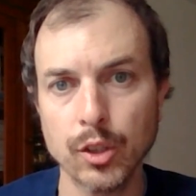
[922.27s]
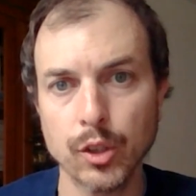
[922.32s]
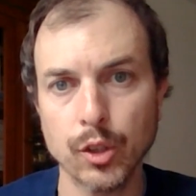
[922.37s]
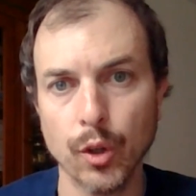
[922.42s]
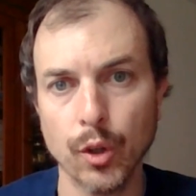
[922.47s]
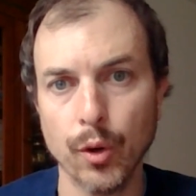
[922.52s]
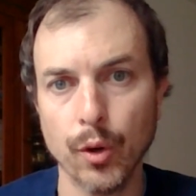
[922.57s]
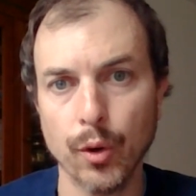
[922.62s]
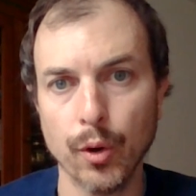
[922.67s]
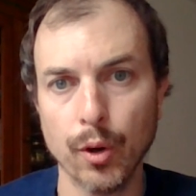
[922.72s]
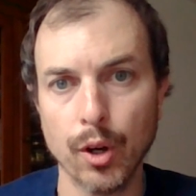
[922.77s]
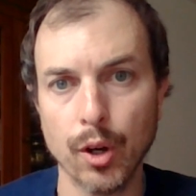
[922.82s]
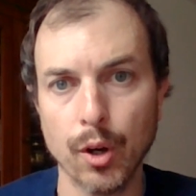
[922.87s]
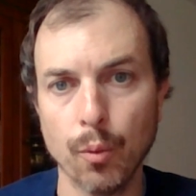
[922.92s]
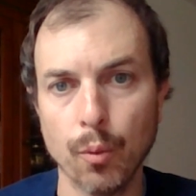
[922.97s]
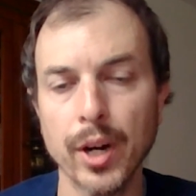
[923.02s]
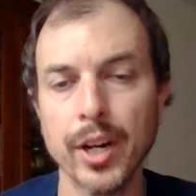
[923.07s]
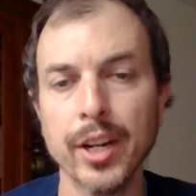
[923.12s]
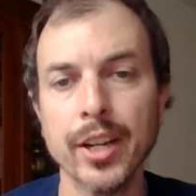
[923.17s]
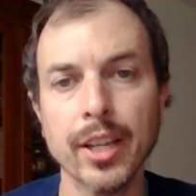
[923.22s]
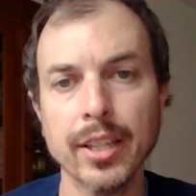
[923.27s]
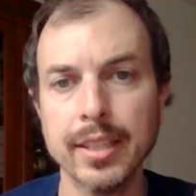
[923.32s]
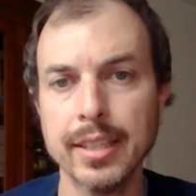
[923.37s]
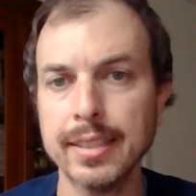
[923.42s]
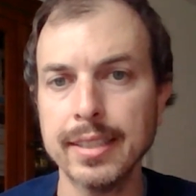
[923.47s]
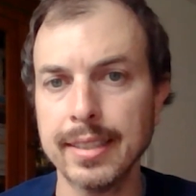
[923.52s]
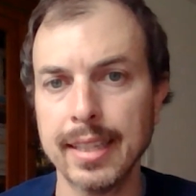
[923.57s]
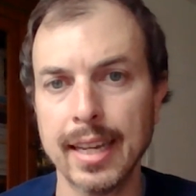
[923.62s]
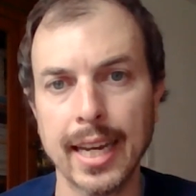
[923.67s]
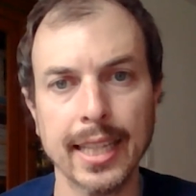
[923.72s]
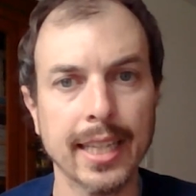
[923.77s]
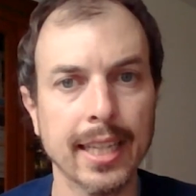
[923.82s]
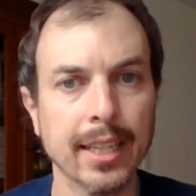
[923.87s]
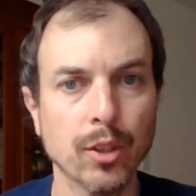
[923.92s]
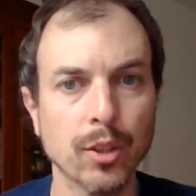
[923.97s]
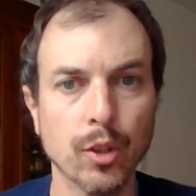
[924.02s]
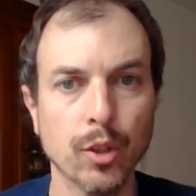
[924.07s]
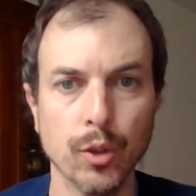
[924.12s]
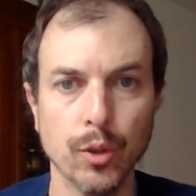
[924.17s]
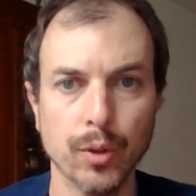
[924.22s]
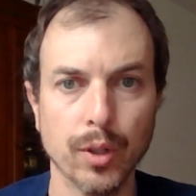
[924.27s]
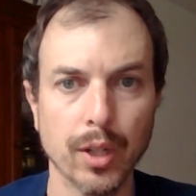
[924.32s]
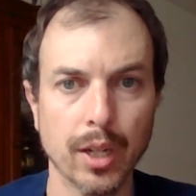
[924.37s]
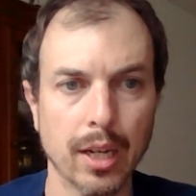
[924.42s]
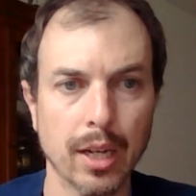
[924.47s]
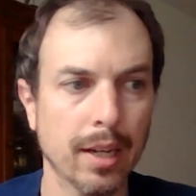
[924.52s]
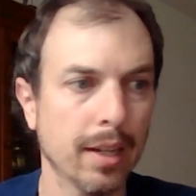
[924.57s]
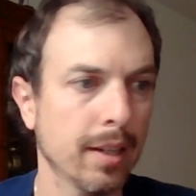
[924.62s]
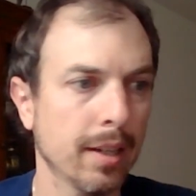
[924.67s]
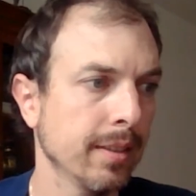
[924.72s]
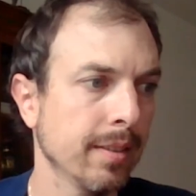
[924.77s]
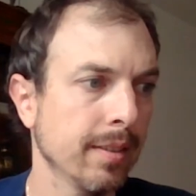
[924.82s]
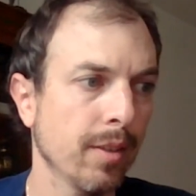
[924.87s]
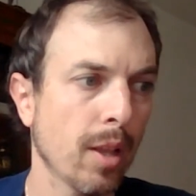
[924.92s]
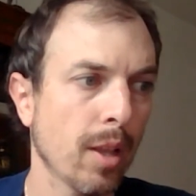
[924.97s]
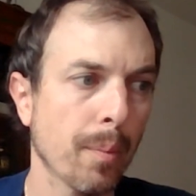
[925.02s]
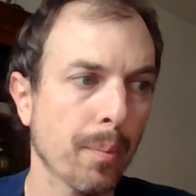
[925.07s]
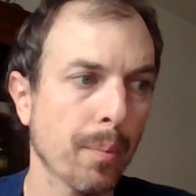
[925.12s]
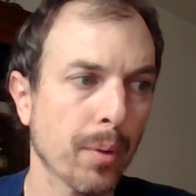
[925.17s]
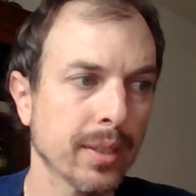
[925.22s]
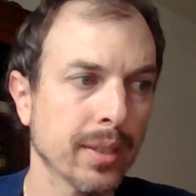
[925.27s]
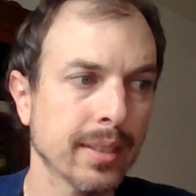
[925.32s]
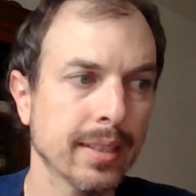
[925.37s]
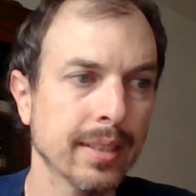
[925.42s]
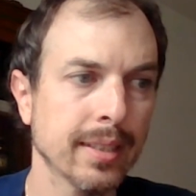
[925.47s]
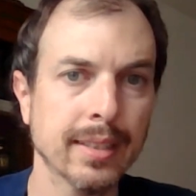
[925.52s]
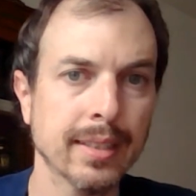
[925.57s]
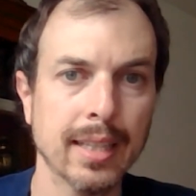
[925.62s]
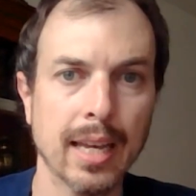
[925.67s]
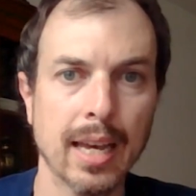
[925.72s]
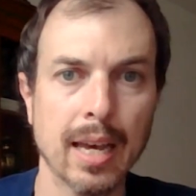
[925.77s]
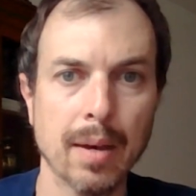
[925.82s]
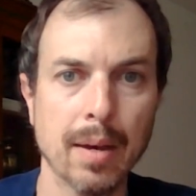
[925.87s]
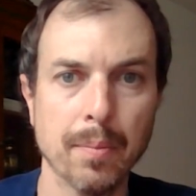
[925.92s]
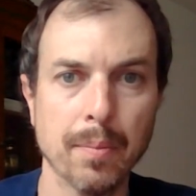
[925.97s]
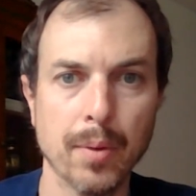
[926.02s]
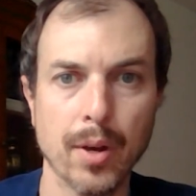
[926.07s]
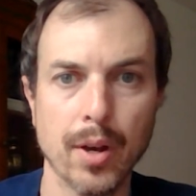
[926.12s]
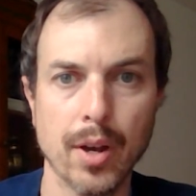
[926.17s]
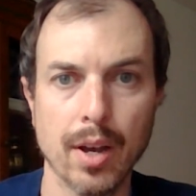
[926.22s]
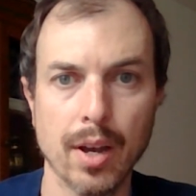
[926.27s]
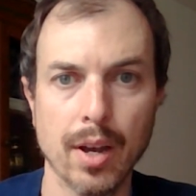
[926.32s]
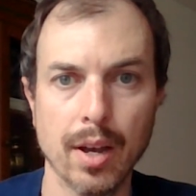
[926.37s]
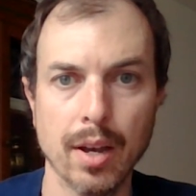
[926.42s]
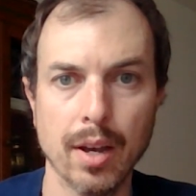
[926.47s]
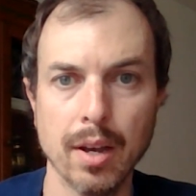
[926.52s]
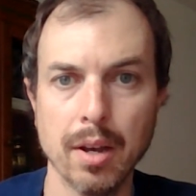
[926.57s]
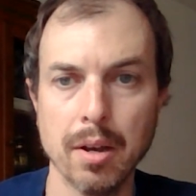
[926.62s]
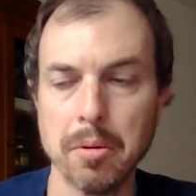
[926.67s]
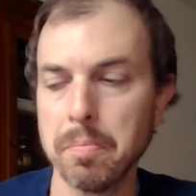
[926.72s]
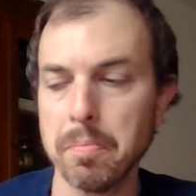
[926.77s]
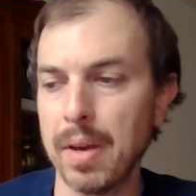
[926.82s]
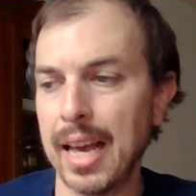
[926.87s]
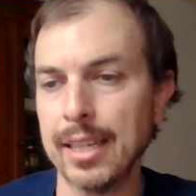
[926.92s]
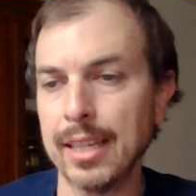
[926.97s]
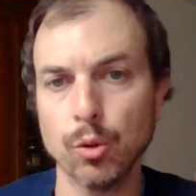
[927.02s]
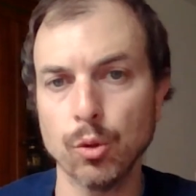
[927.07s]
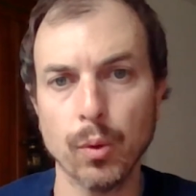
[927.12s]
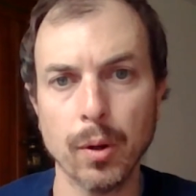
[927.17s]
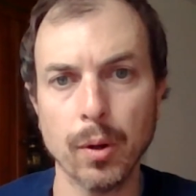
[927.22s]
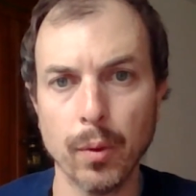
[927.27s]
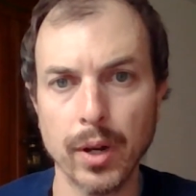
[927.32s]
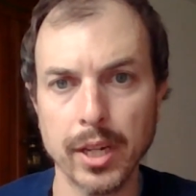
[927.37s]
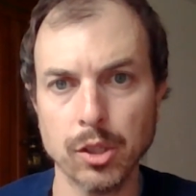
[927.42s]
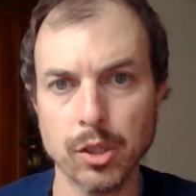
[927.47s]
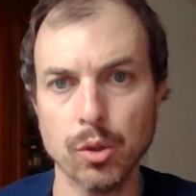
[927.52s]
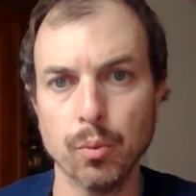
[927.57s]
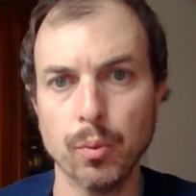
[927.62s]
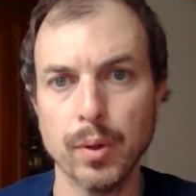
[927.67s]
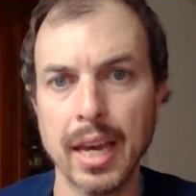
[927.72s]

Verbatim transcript: So uh, we're not deciding to uh, develop a system uh, as we wish.